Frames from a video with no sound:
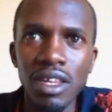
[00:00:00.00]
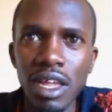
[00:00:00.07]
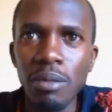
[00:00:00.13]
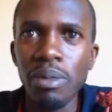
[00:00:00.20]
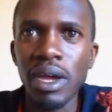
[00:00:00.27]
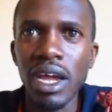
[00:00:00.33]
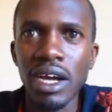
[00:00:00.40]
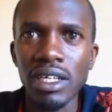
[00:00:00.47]
they
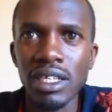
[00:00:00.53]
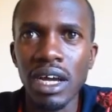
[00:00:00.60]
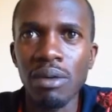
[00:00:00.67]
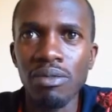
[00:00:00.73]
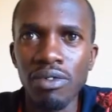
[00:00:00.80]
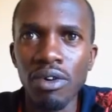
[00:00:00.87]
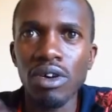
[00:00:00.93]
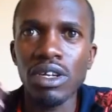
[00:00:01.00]
pay us
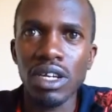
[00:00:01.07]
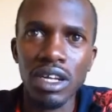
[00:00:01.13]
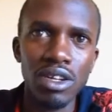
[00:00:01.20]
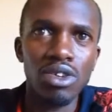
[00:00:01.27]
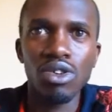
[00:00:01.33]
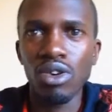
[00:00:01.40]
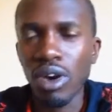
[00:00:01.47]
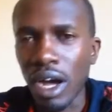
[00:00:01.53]
up front,
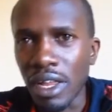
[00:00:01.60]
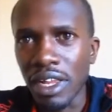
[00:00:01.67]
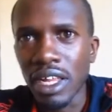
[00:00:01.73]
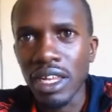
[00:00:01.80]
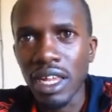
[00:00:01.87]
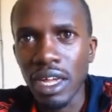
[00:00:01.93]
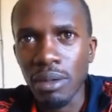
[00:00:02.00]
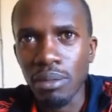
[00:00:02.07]
you know, and
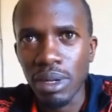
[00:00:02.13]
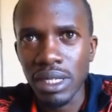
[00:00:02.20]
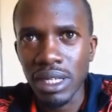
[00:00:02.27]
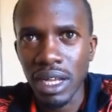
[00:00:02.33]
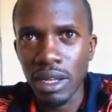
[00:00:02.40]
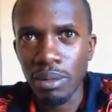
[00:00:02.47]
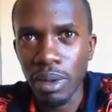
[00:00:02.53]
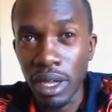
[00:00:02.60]
then they
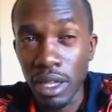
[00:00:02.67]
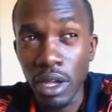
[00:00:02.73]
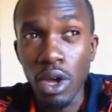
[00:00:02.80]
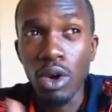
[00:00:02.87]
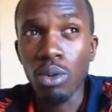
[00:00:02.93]
basically pay.